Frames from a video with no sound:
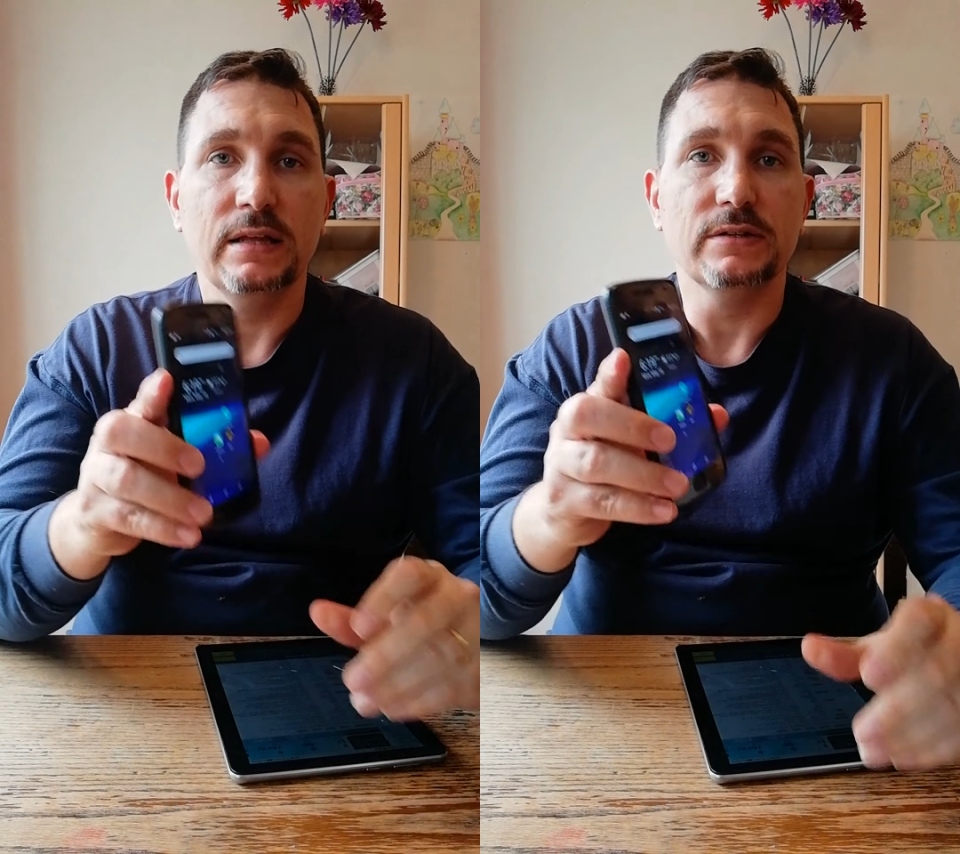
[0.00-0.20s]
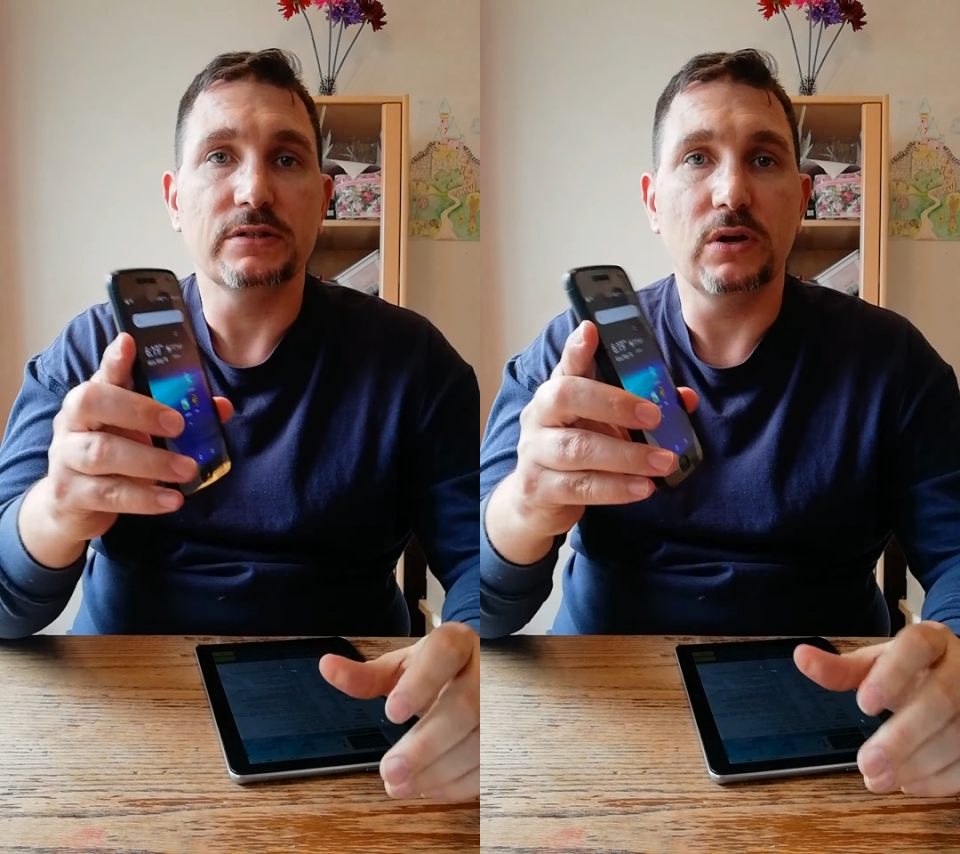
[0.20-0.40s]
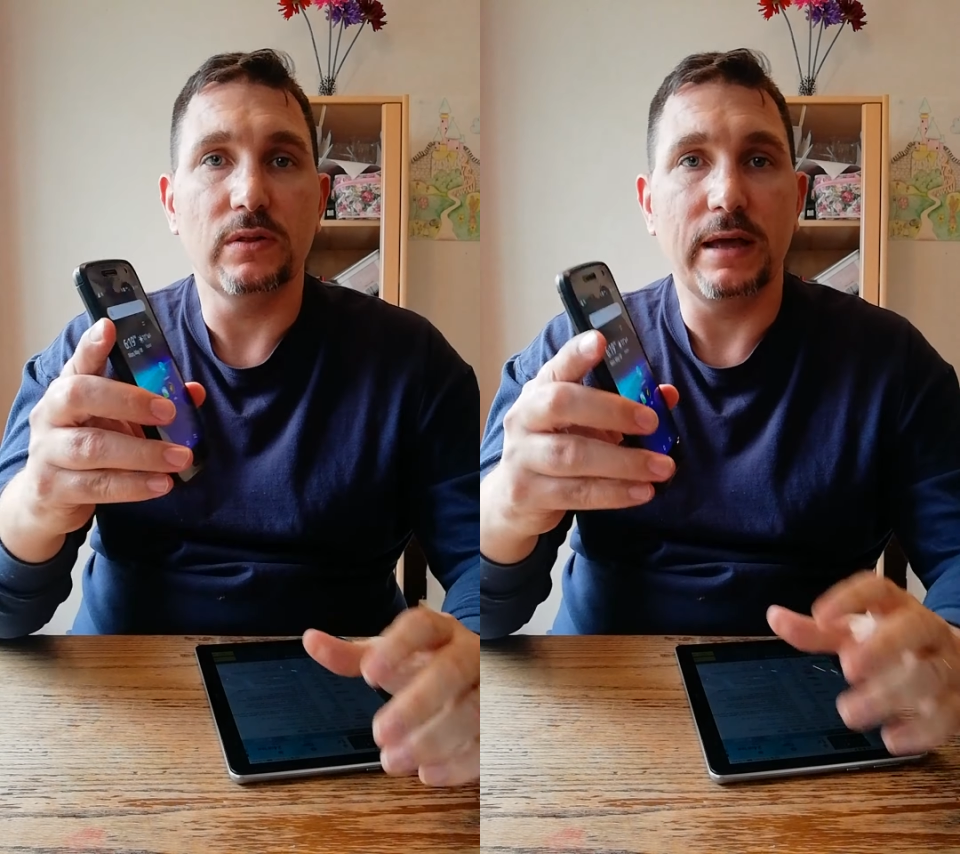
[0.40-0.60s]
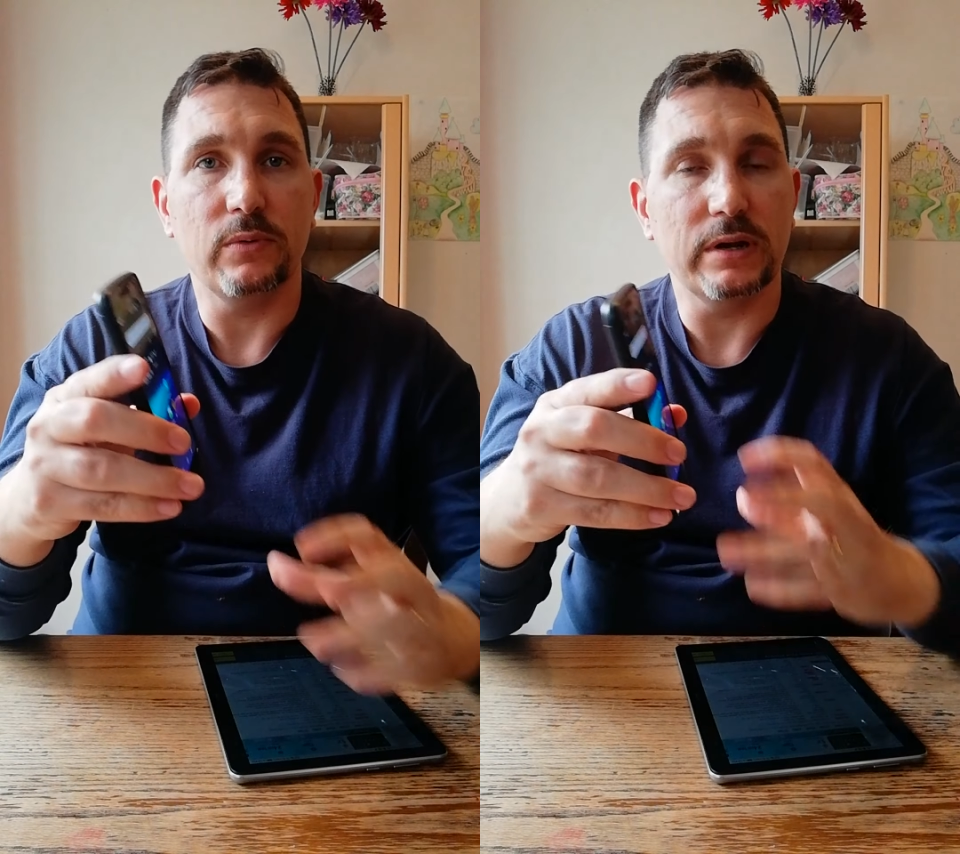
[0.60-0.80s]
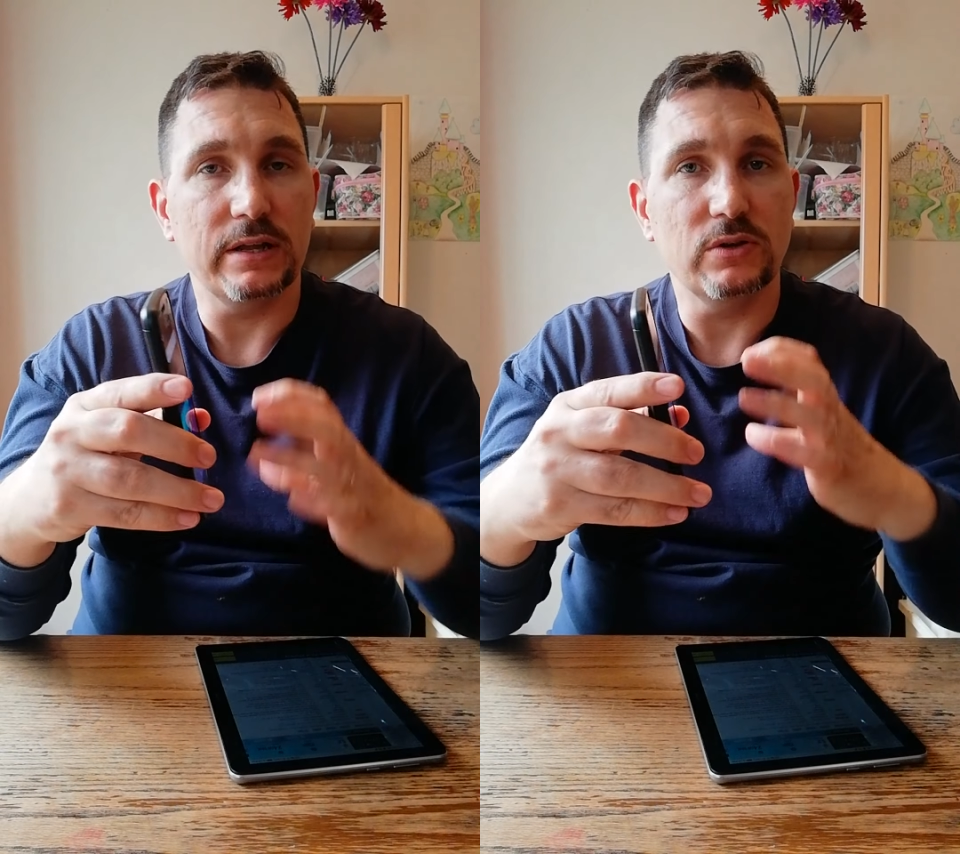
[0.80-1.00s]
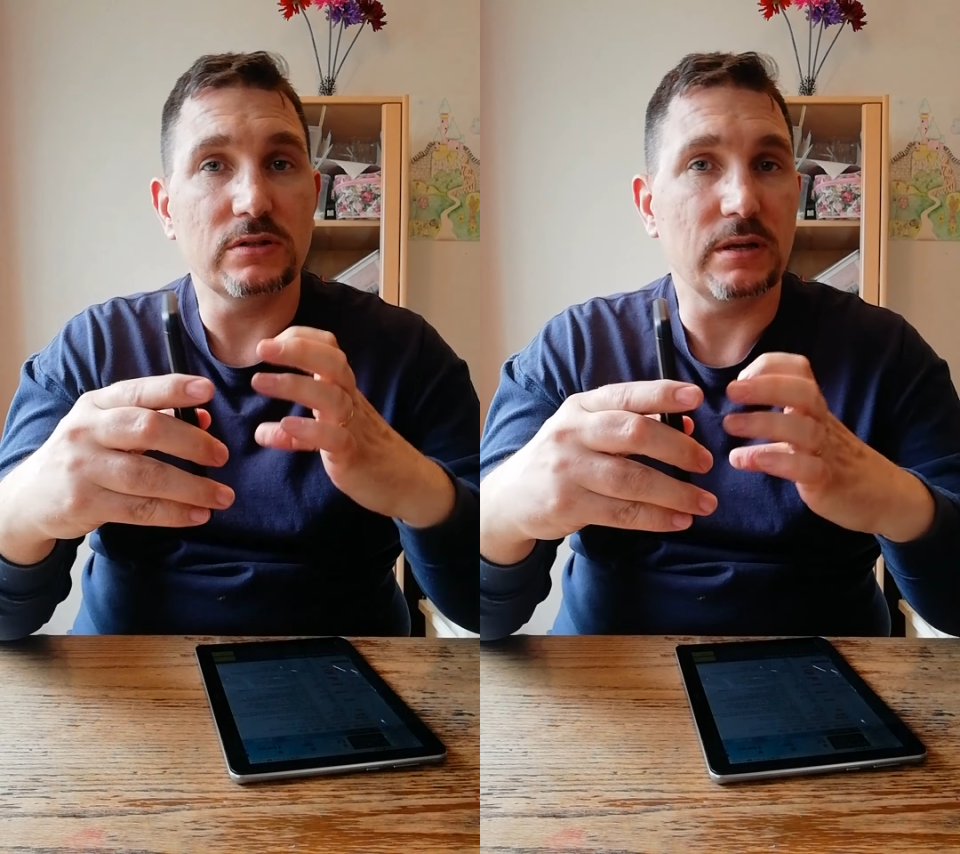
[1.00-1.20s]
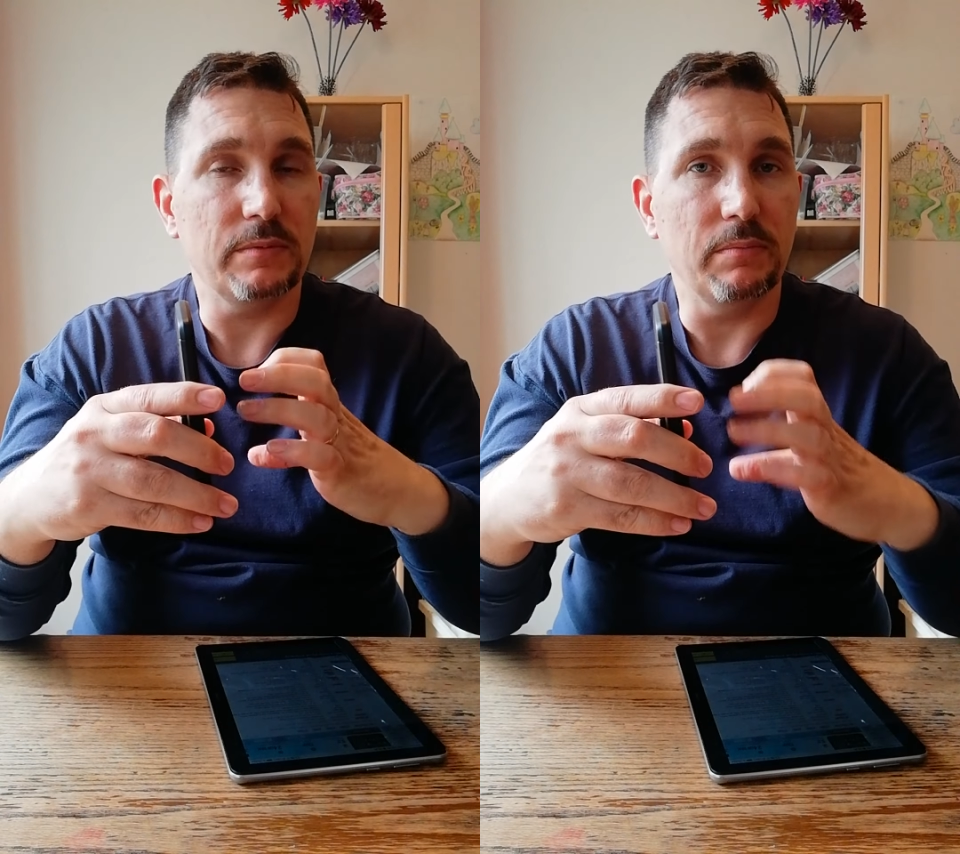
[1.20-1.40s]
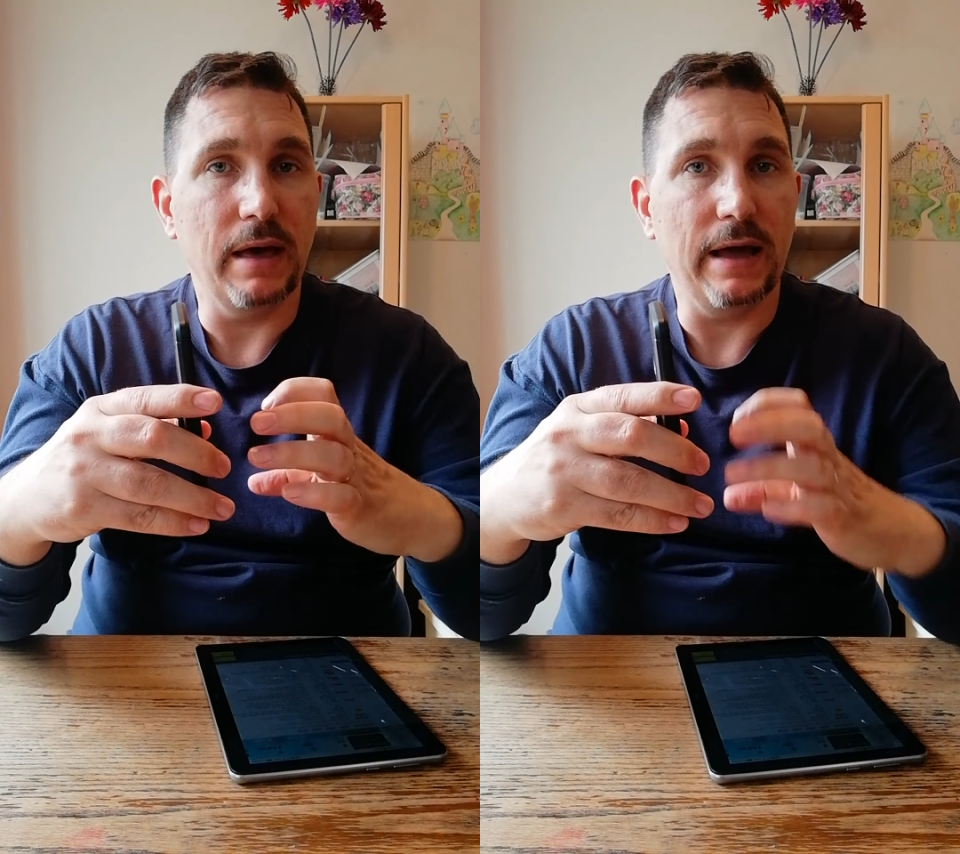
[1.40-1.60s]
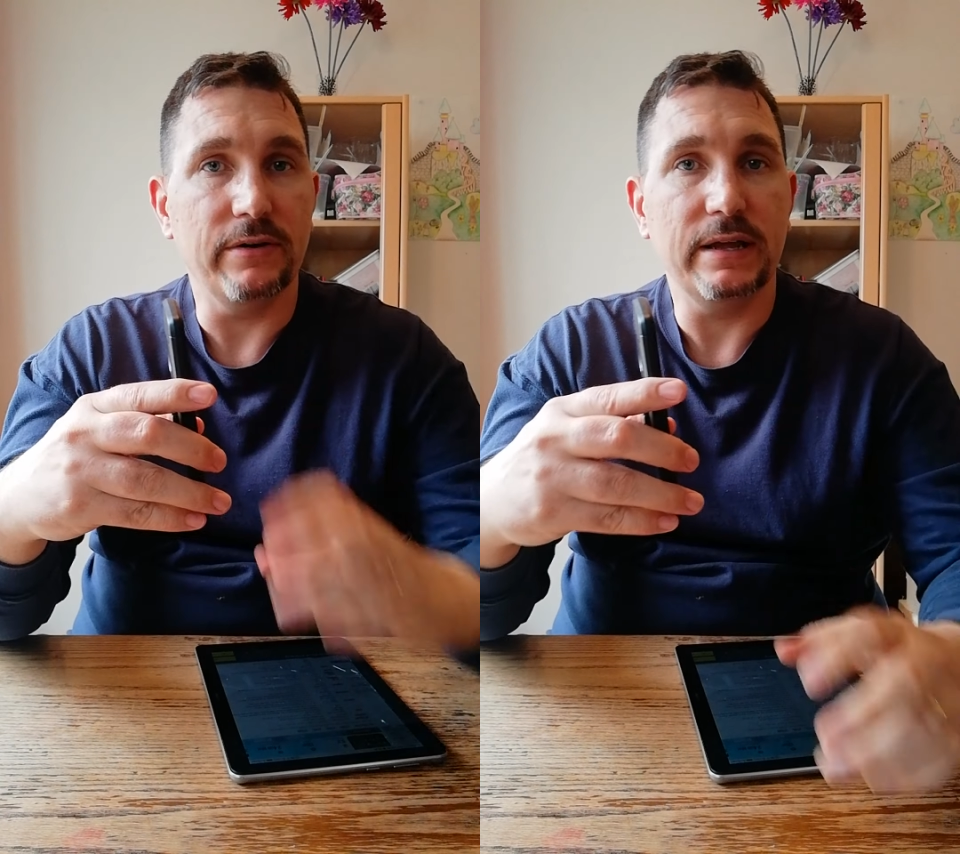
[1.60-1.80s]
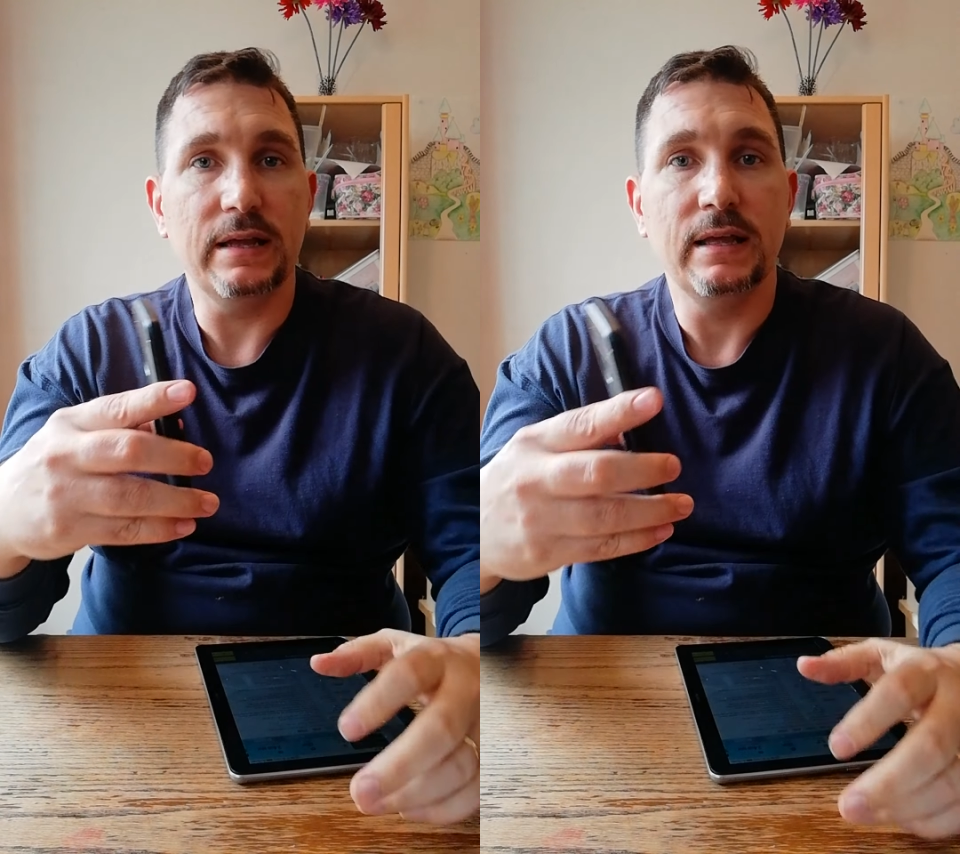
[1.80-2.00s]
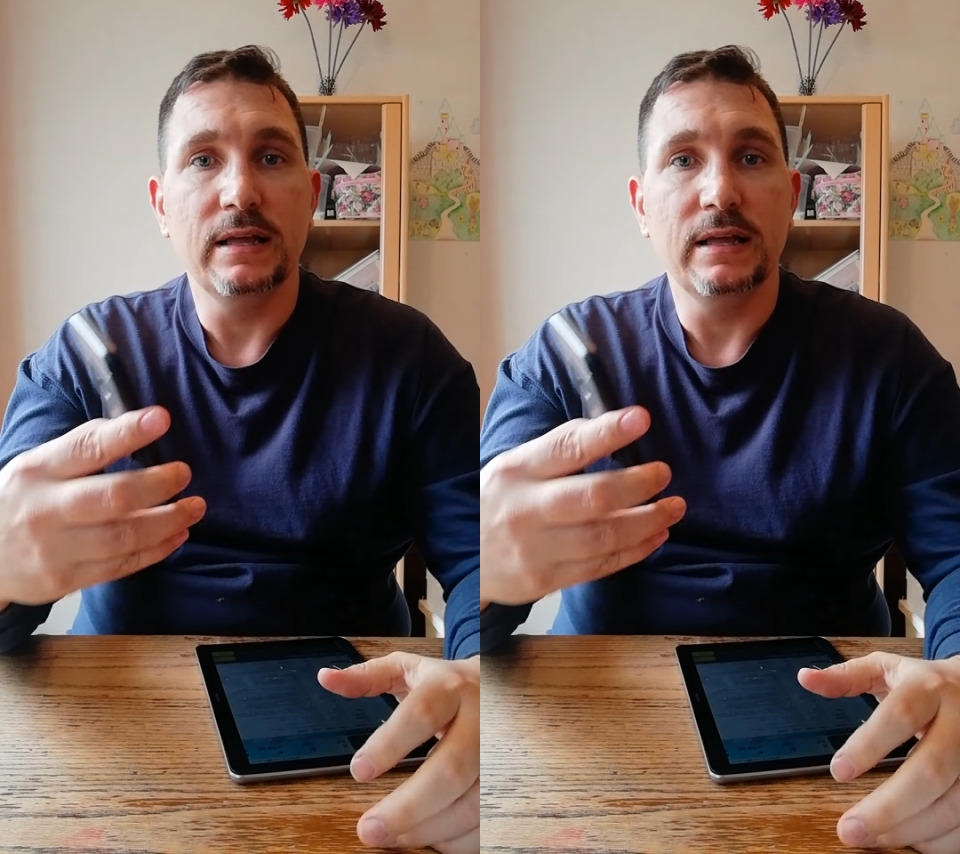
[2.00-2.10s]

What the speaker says: so that really uses up the battery.